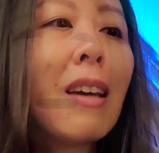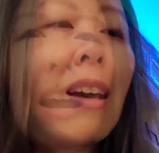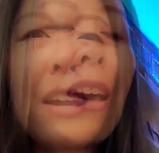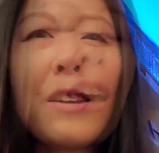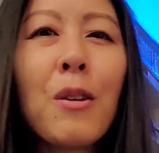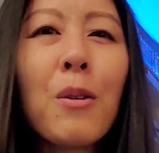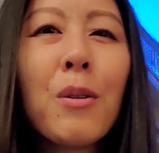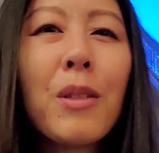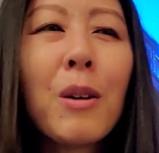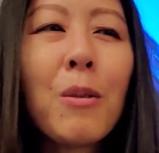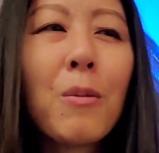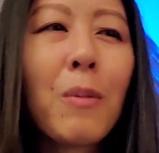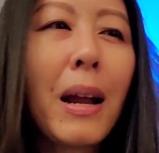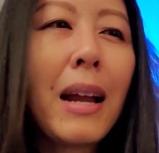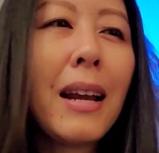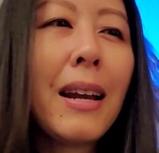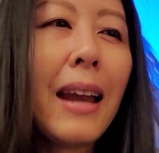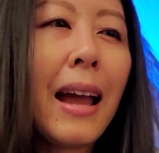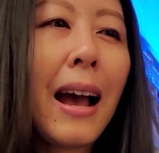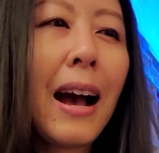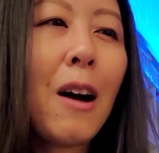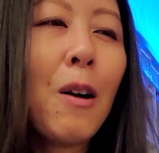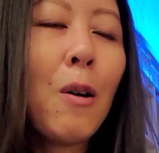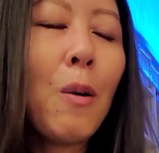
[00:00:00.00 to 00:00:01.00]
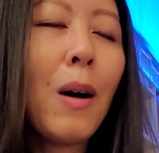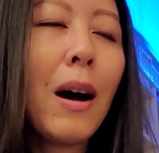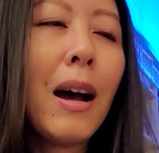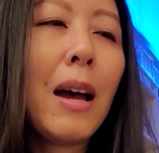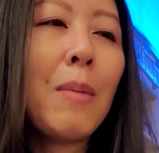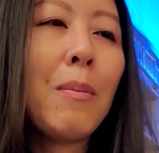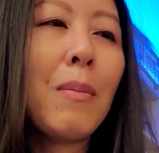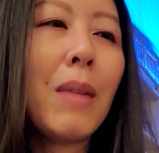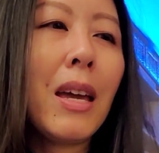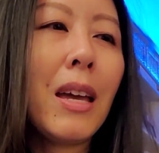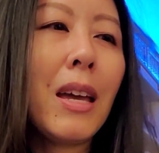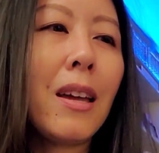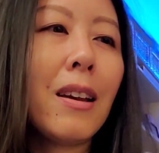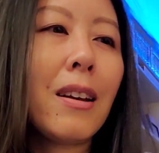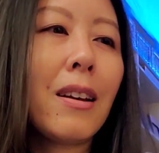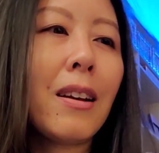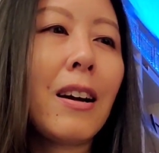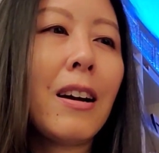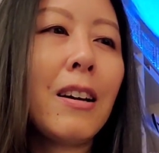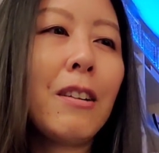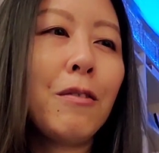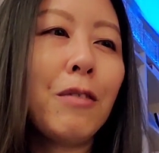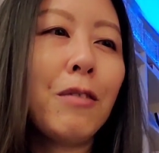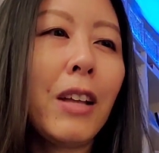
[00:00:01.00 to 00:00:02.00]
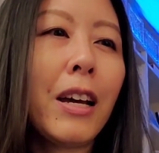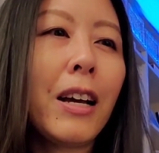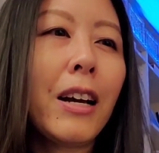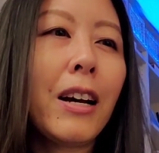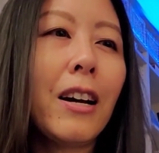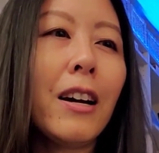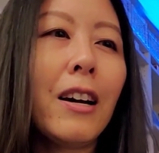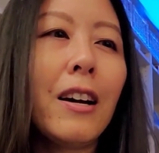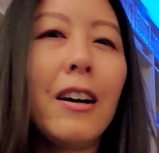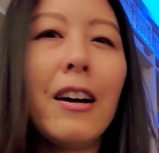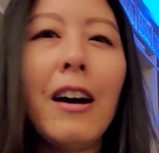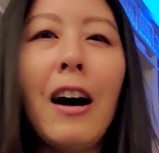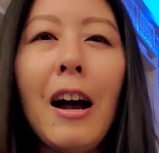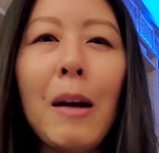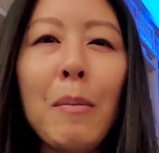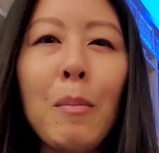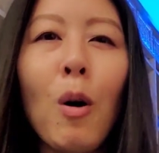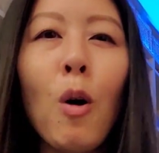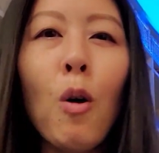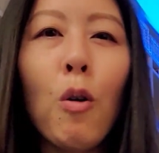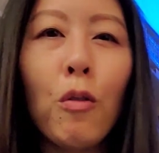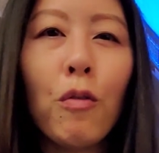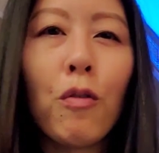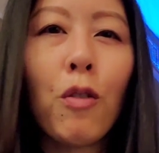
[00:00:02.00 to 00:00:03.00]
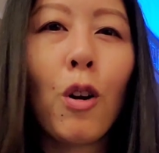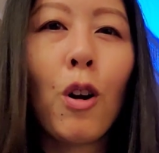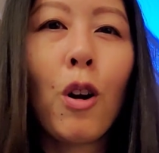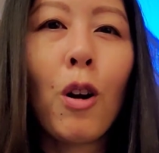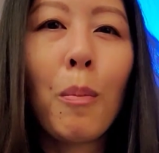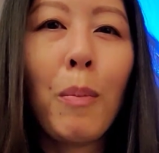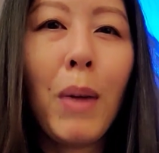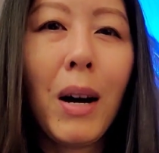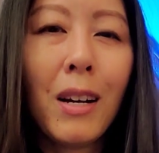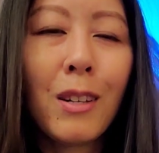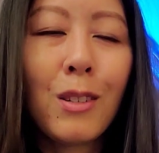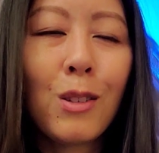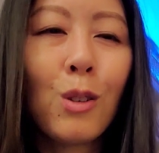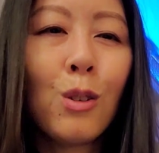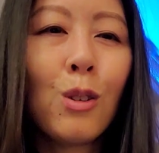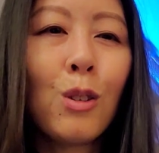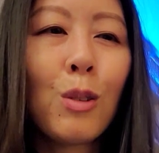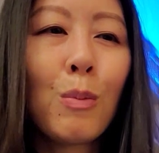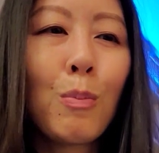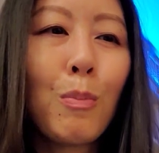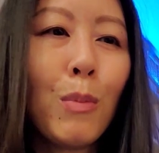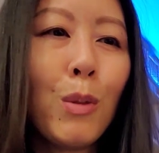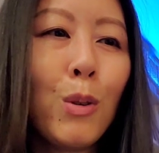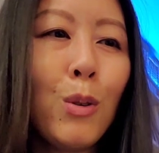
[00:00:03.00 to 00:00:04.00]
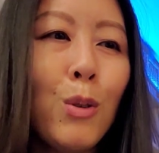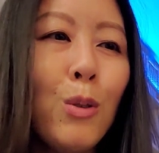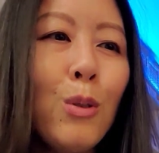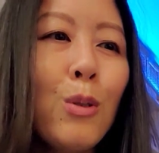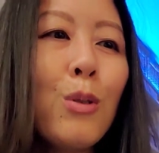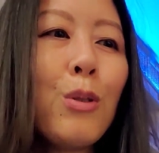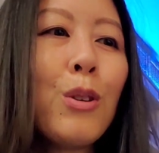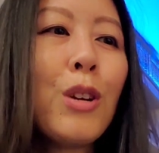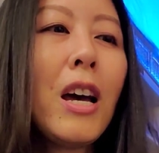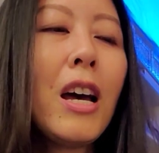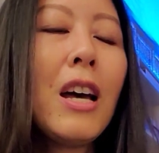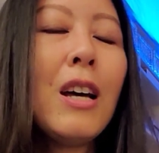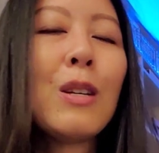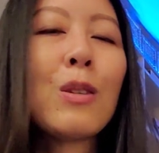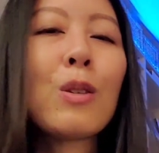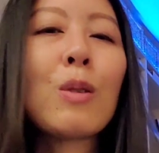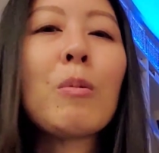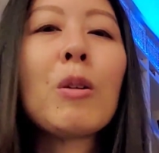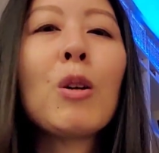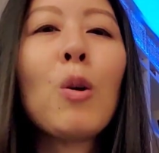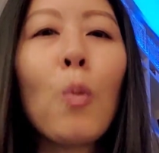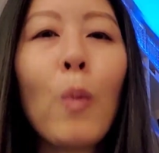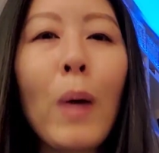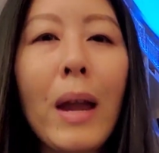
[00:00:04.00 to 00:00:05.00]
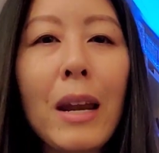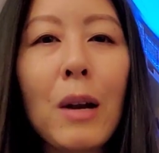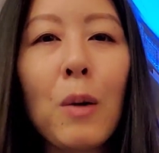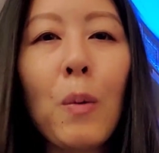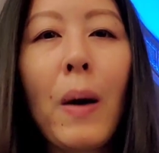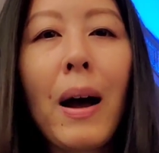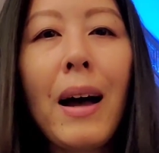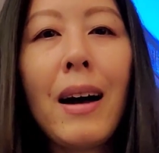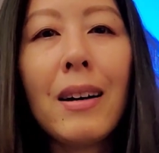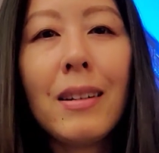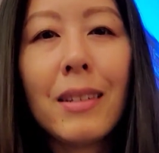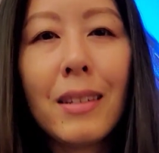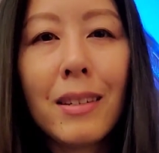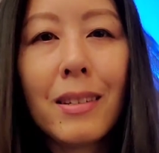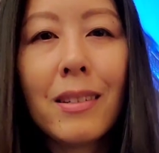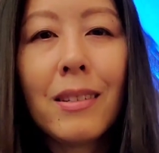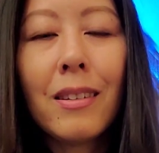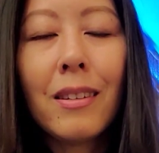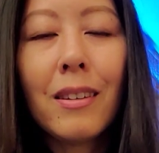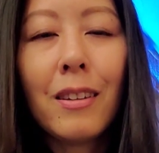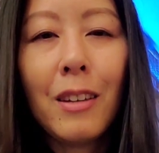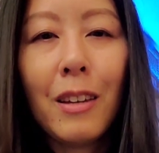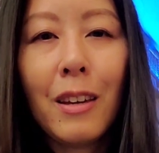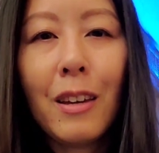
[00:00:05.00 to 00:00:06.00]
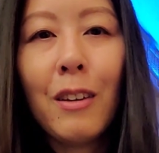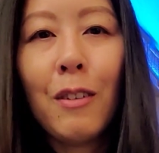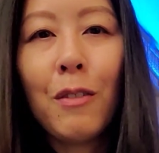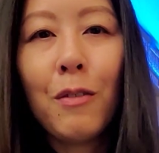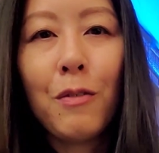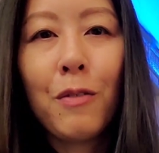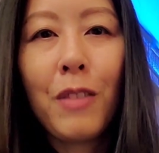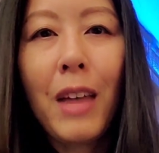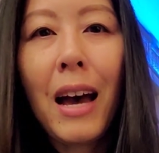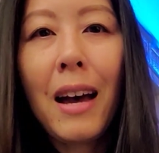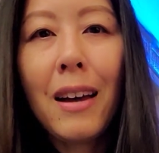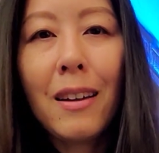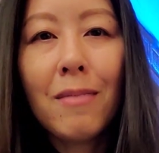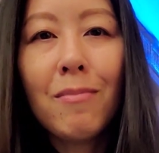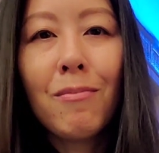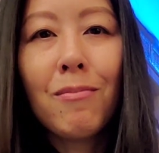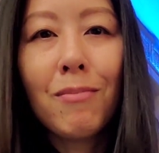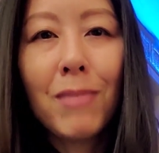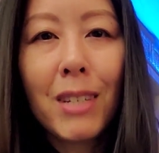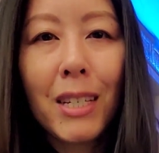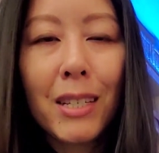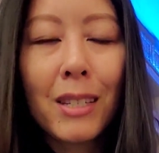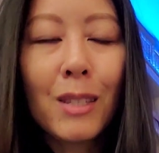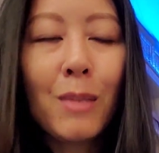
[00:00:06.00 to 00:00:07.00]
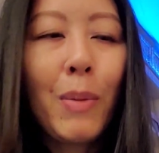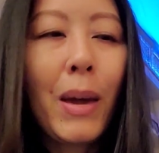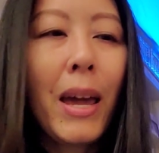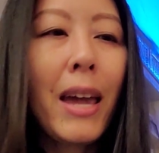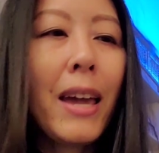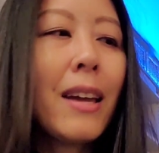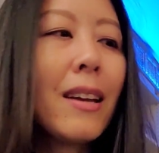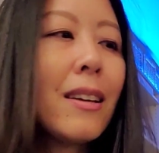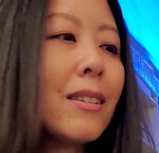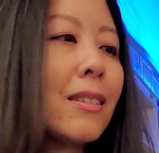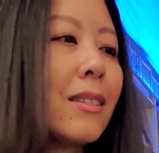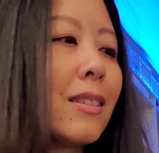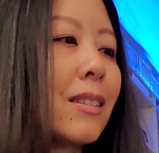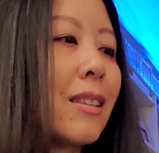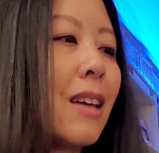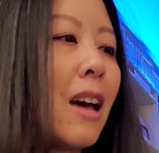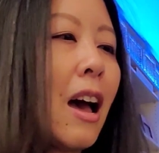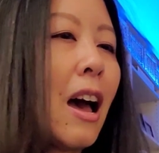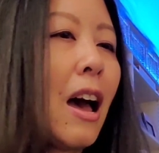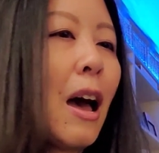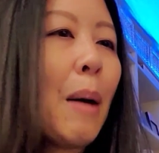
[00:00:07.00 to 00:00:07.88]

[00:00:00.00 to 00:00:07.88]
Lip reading: I know that right now I'm in kind of like a I'm over puzzles mood, so I'm gonna wait a while to see if that dissipates.